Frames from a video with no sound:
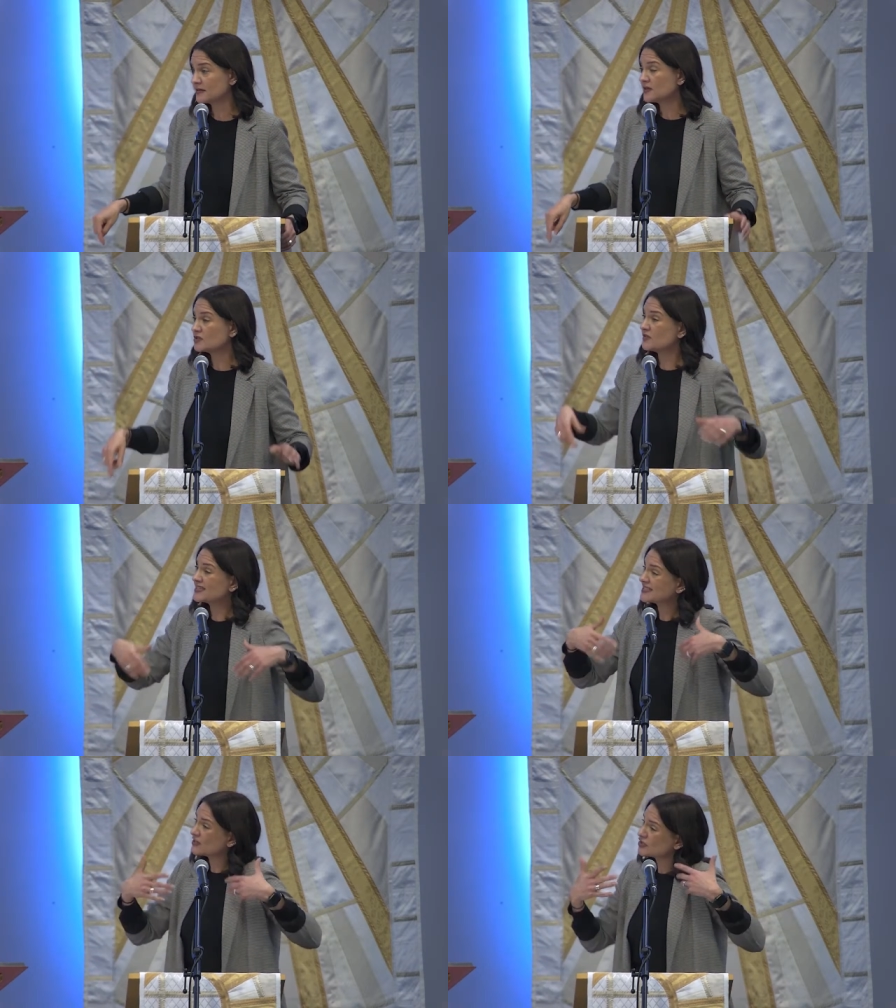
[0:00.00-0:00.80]
So, this
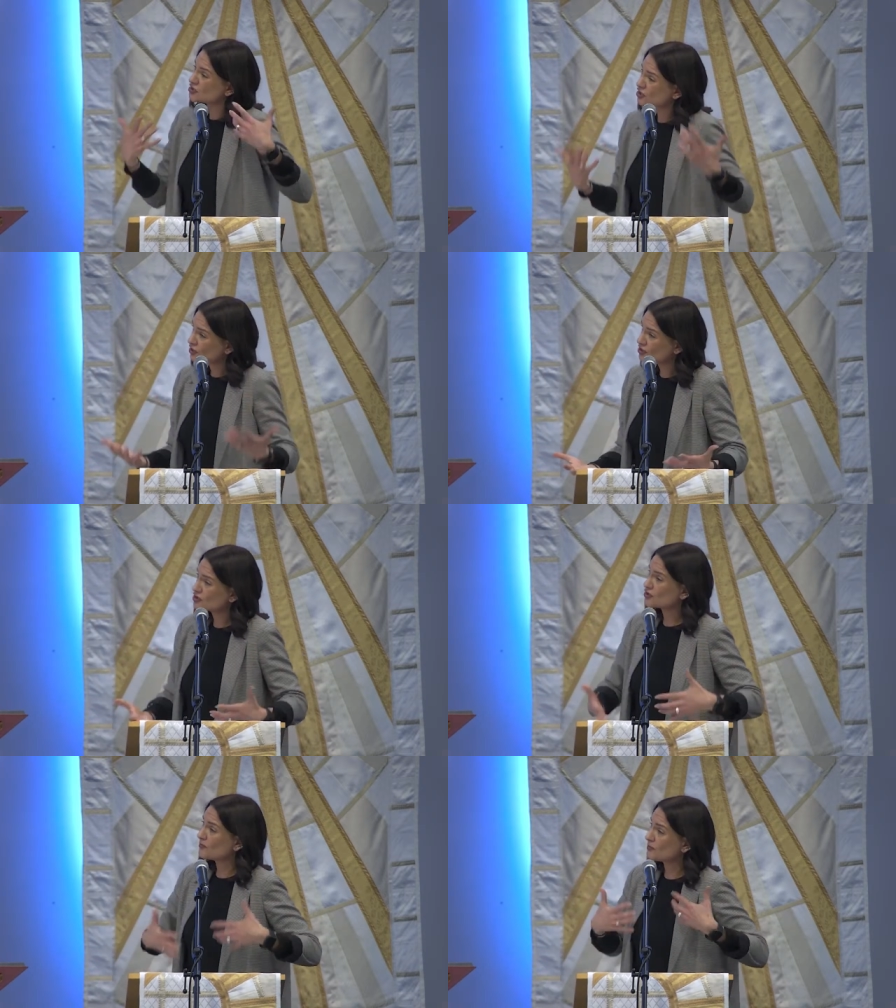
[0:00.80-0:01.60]
is a
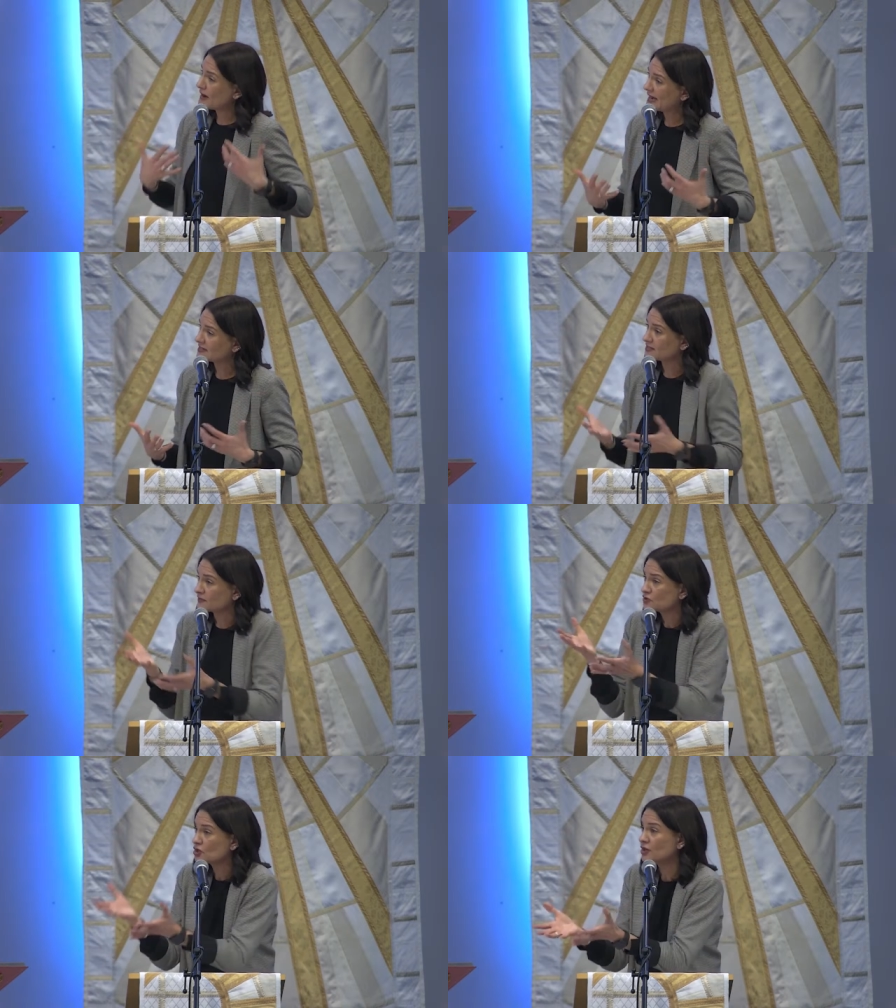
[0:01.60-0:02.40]
liturgical practice
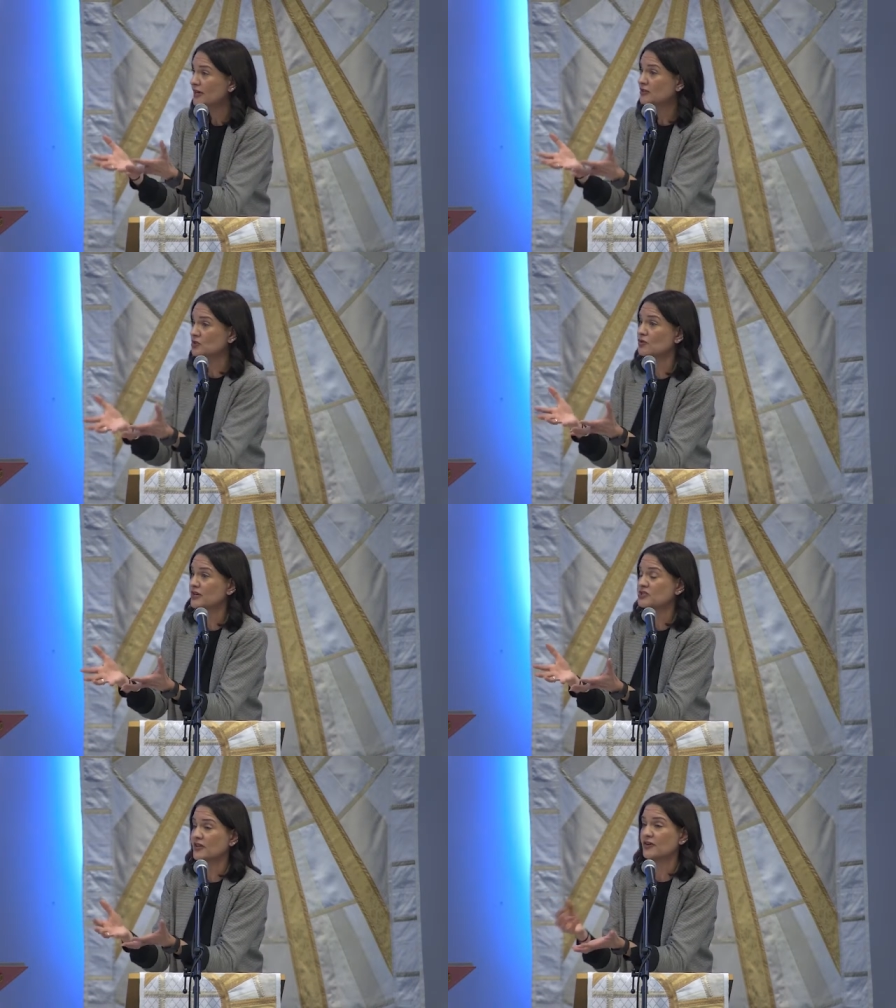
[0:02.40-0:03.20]
of turning toward
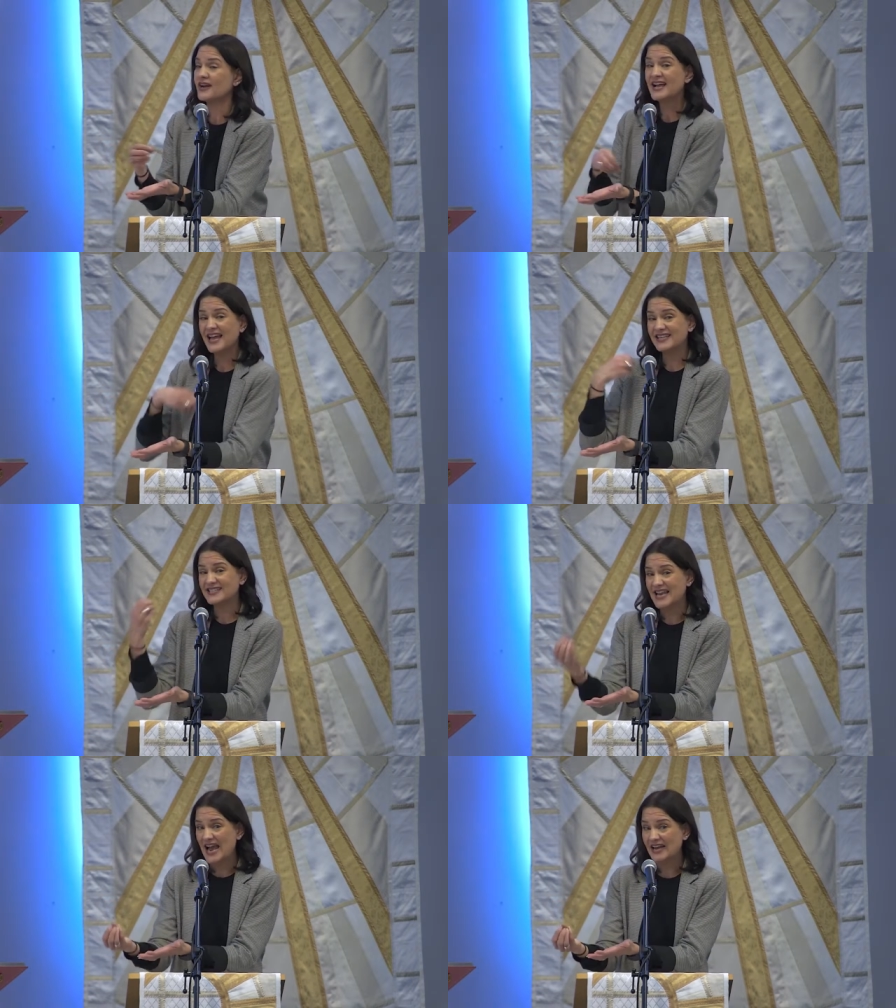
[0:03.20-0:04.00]
each other, and it's
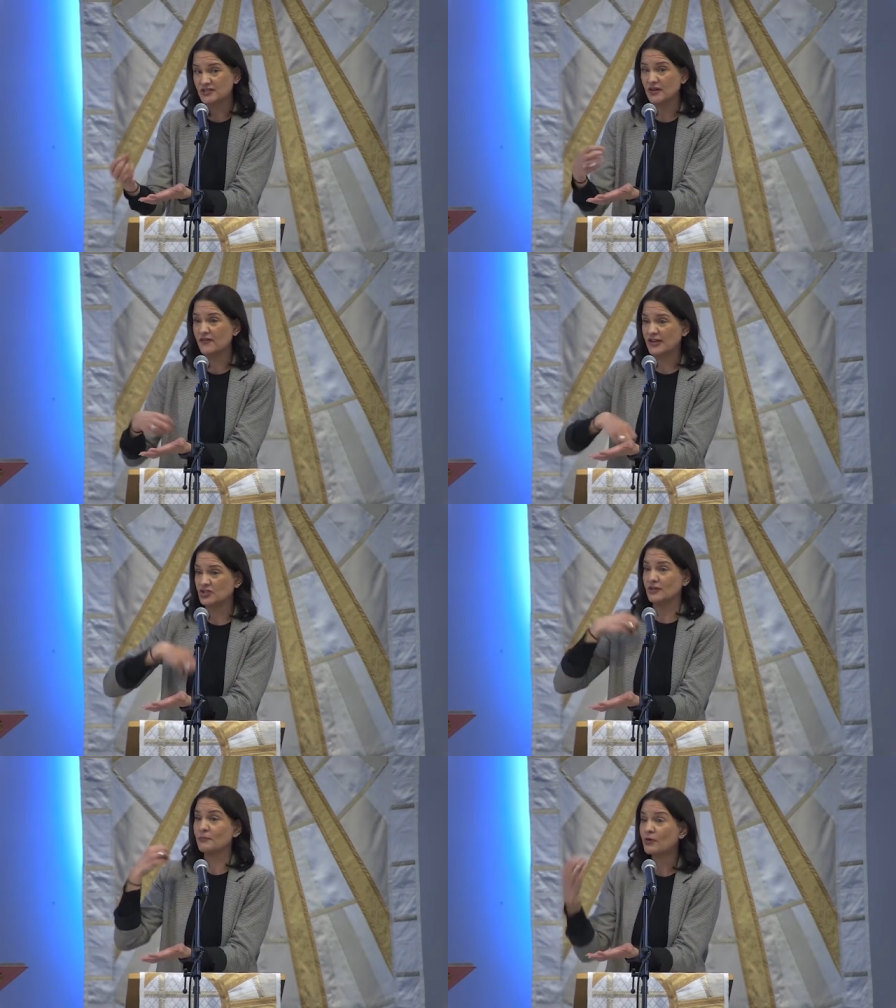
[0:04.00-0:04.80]
an act of
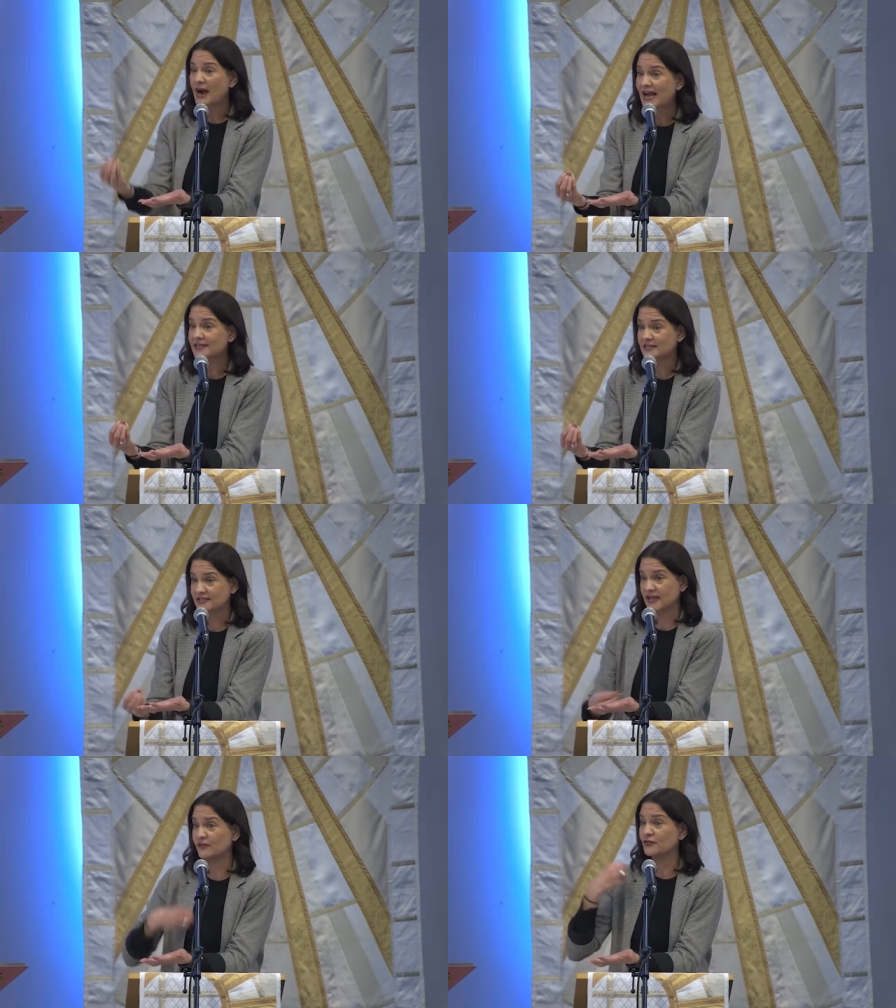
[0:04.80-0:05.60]
actually
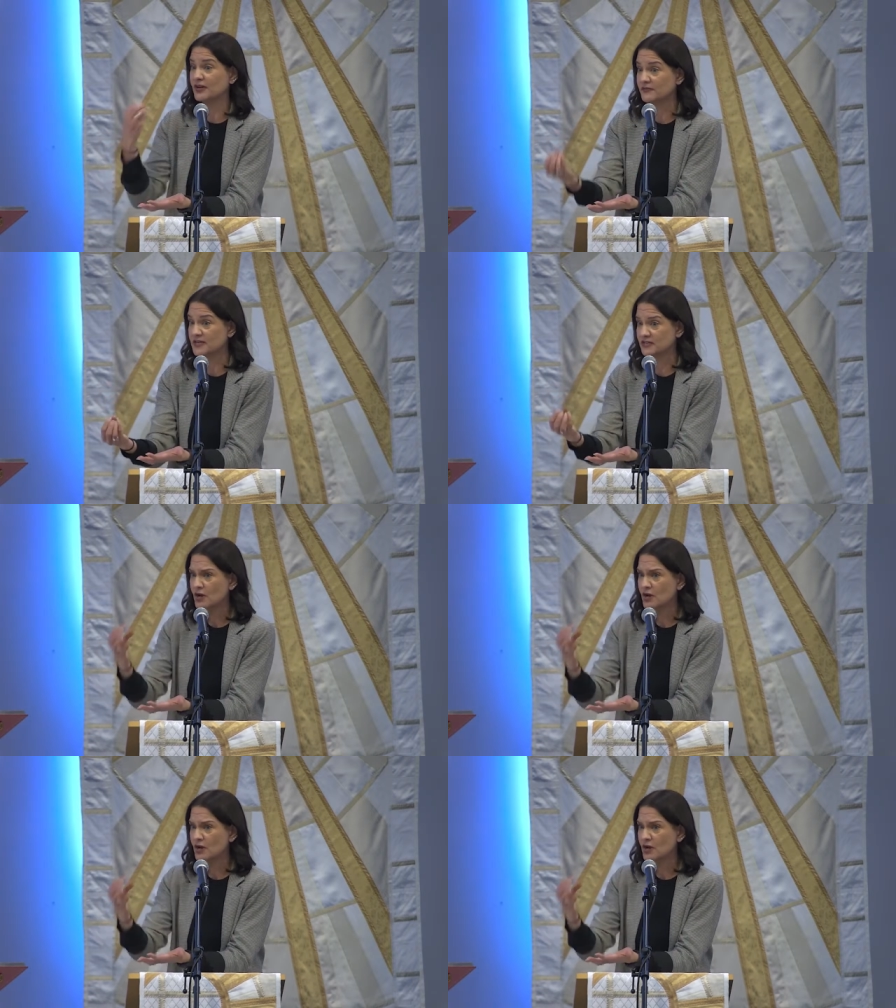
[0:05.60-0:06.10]
practicing forgiveness,